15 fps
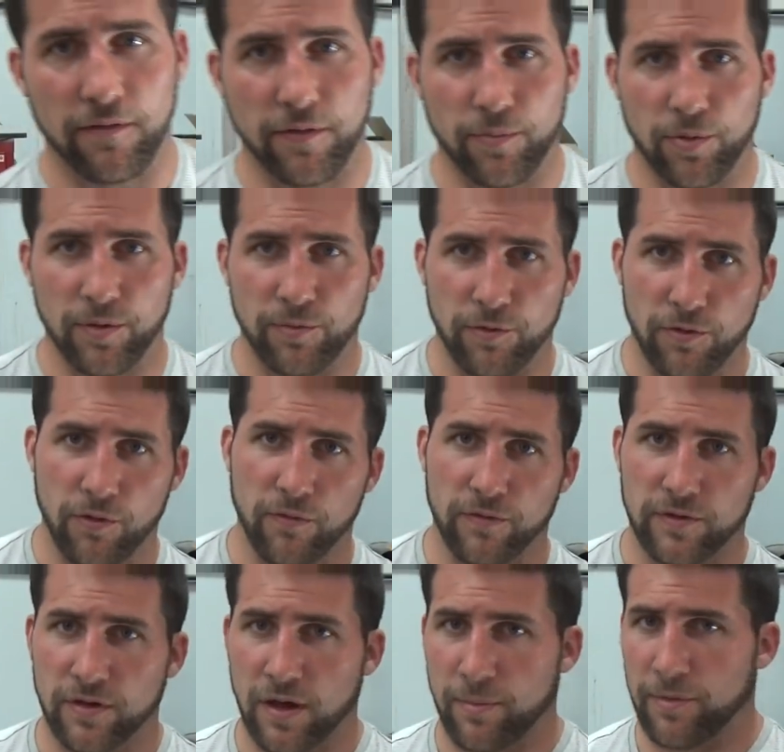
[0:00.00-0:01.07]
of the purple over
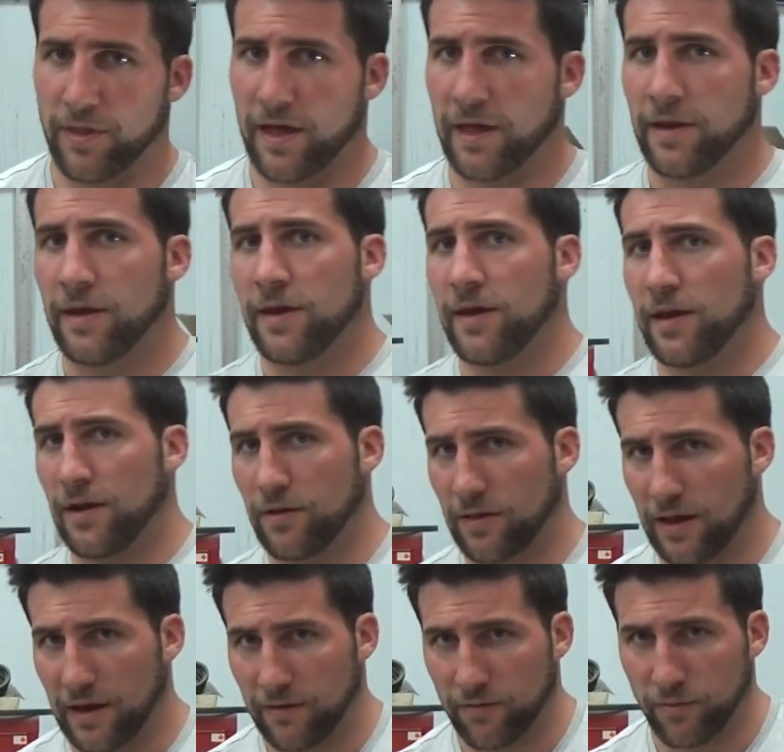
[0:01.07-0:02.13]
top of that, it'll
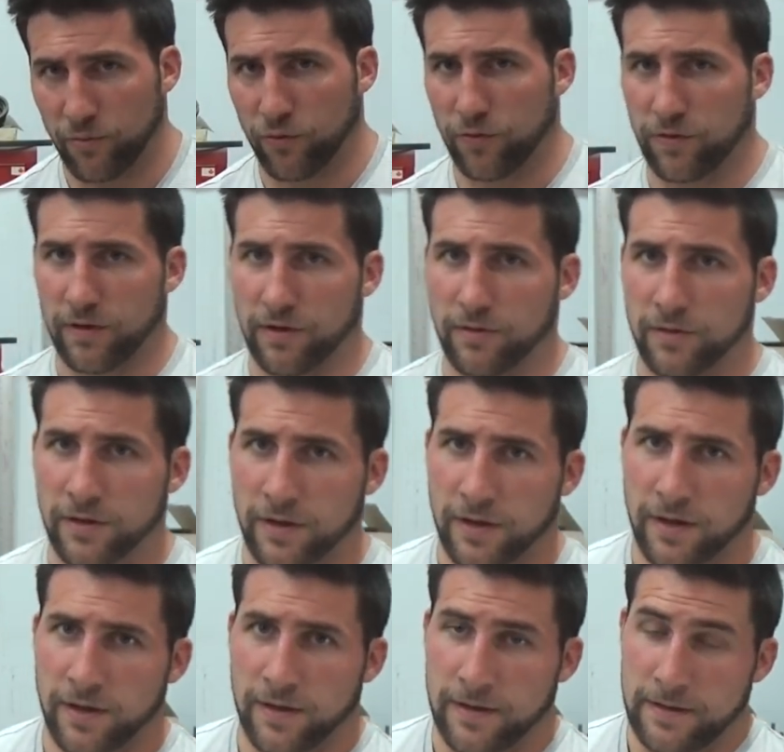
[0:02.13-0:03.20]
get even more subtle.
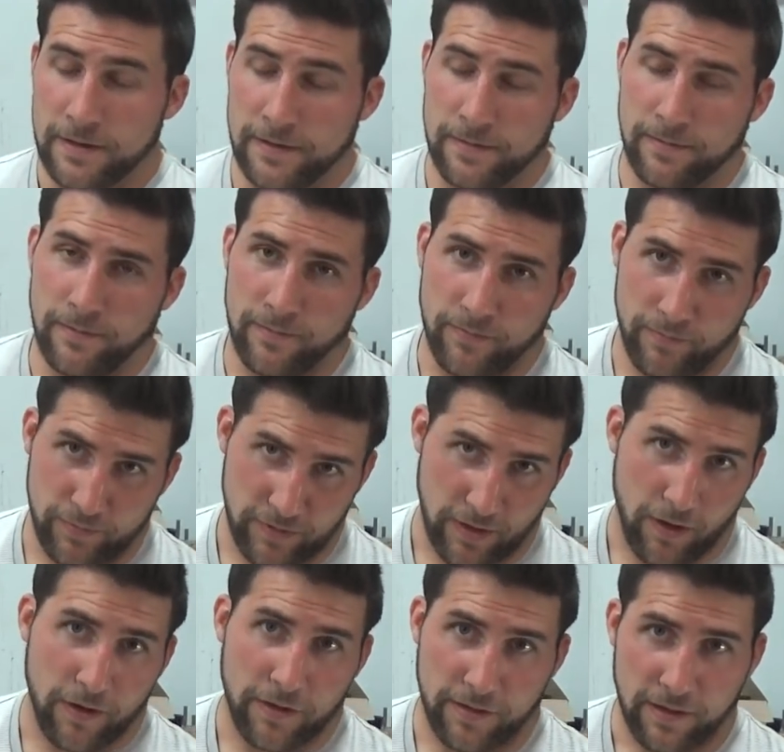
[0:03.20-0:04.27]
Yeah,
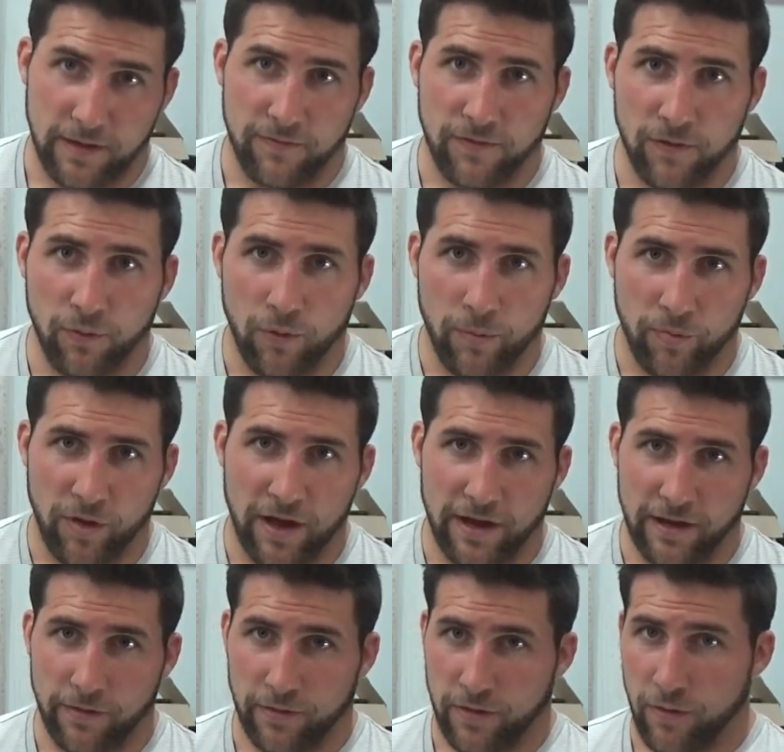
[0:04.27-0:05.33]
honestly, if you apply
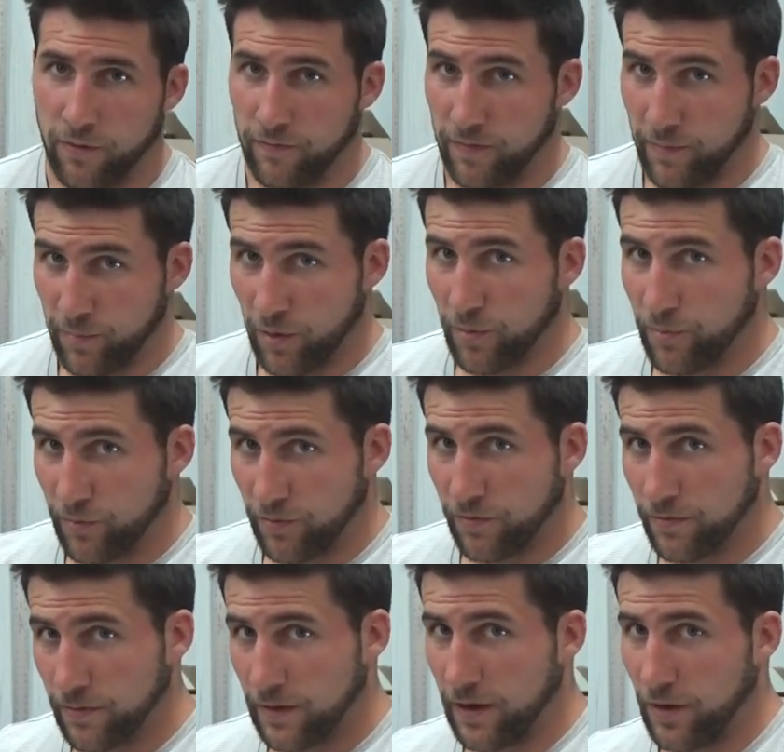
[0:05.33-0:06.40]
another coat of the purple,
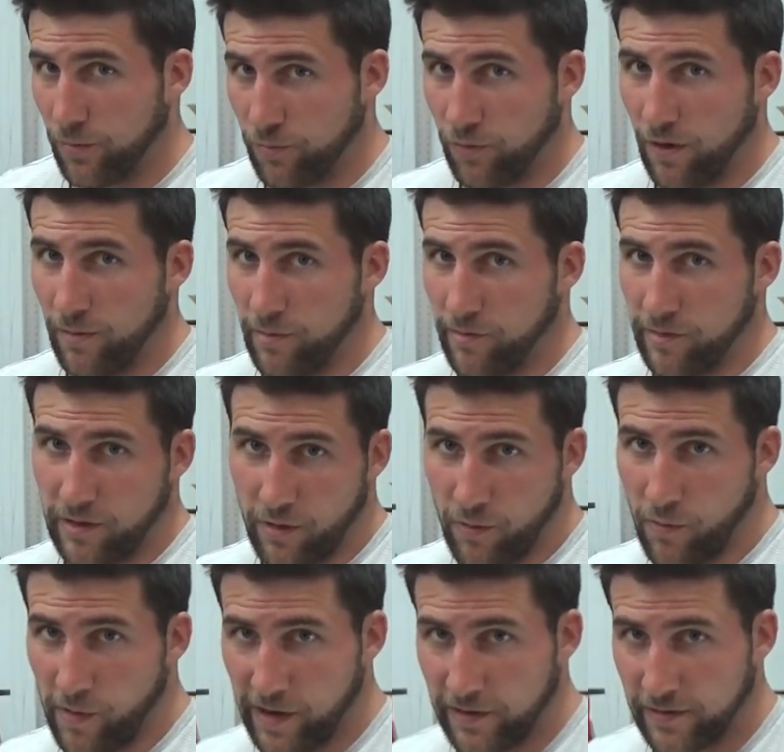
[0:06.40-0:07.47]
it'll probably go
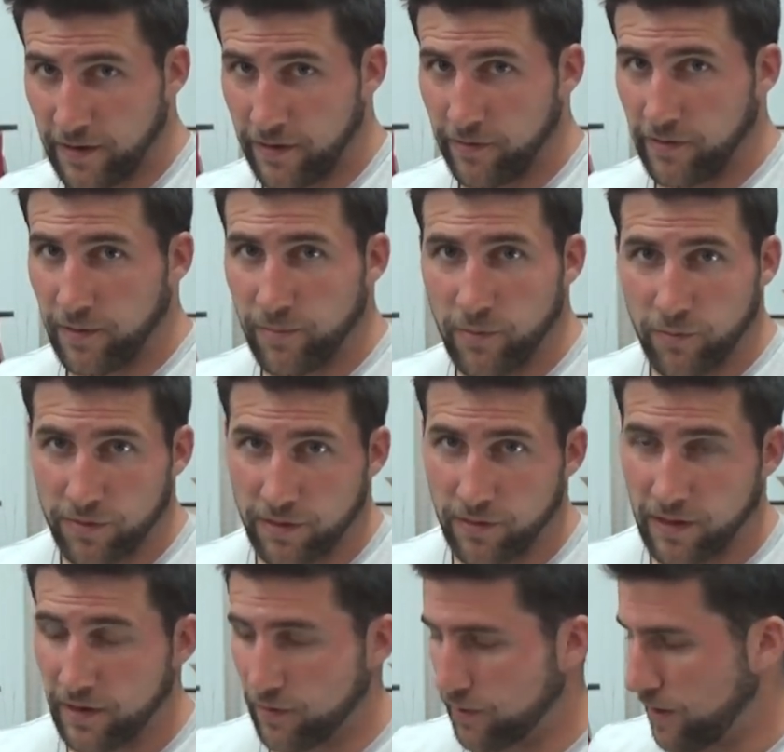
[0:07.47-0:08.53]
away entirely. But with a
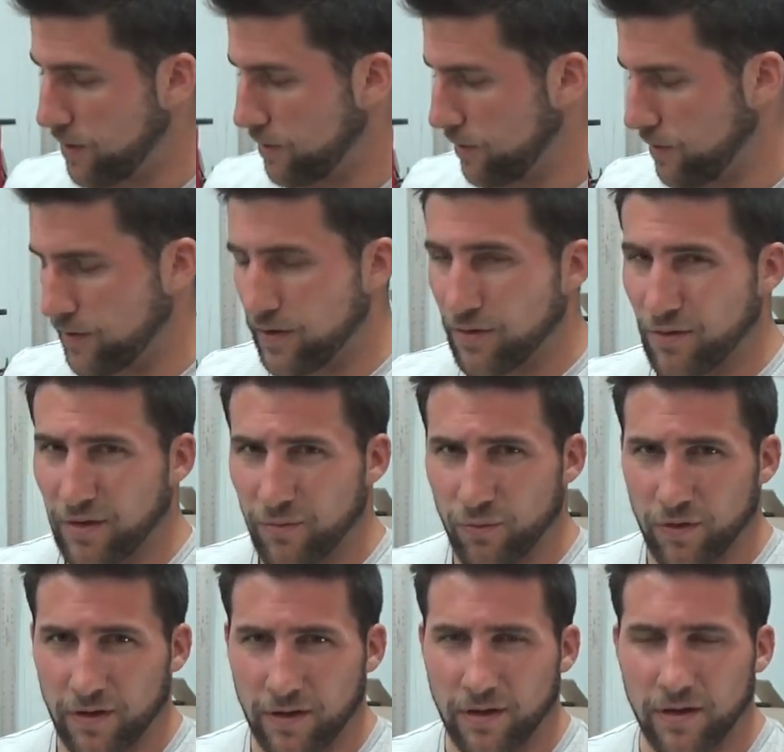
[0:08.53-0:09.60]
lighter color, you can
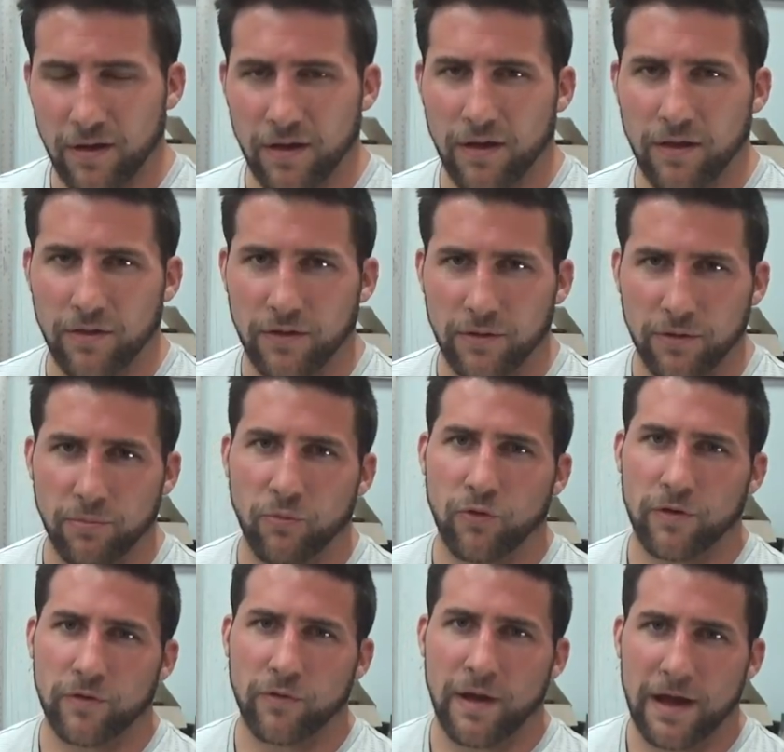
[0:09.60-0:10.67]
work a little
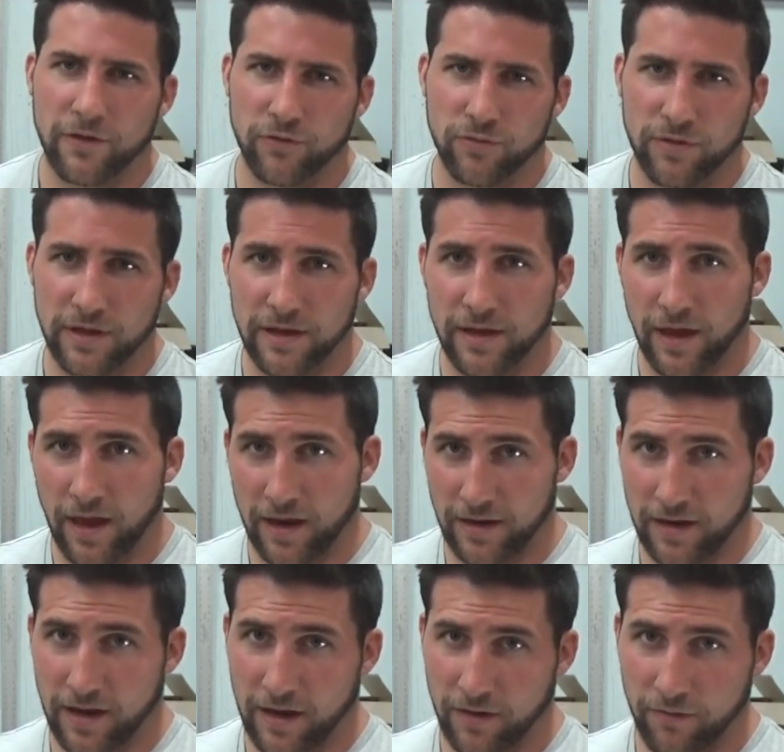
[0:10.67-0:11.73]
more gradually and
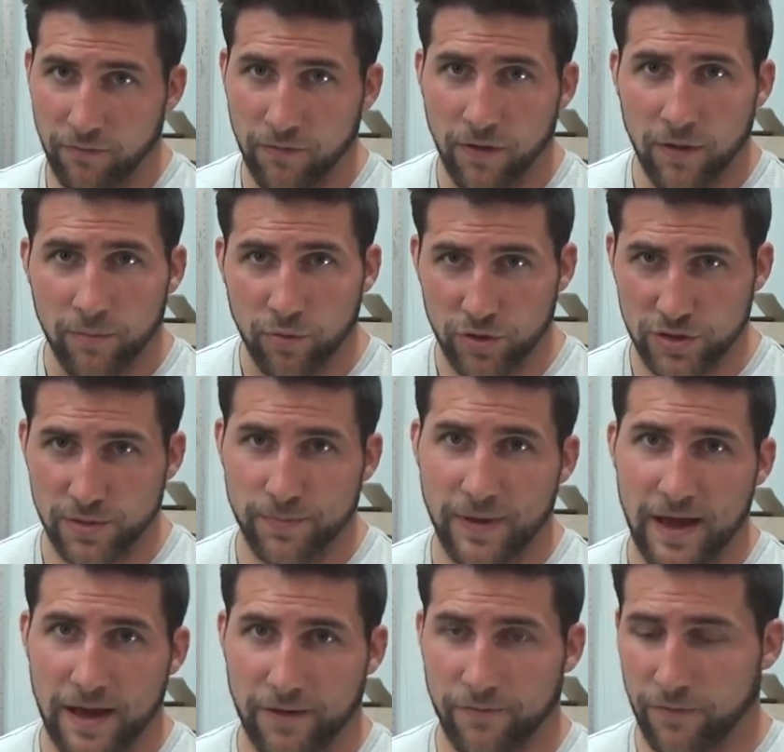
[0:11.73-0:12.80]
kind of push it
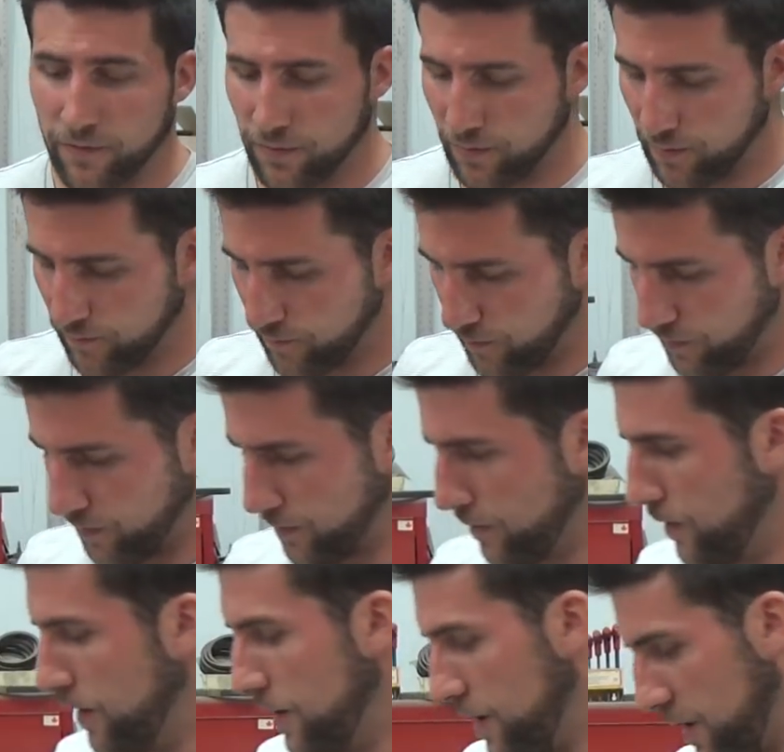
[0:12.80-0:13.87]
back further and further
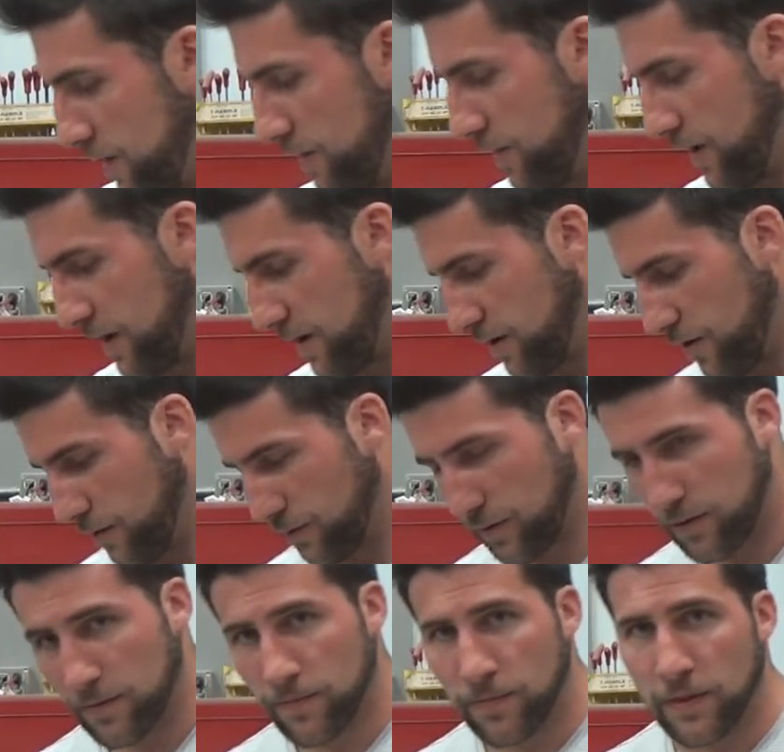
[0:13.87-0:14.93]
in light
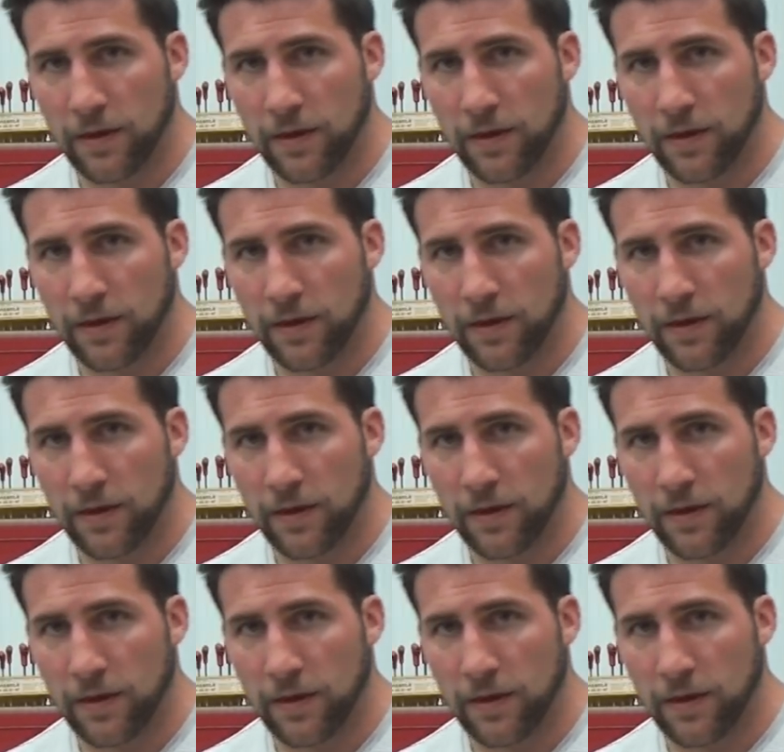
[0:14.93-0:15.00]
coats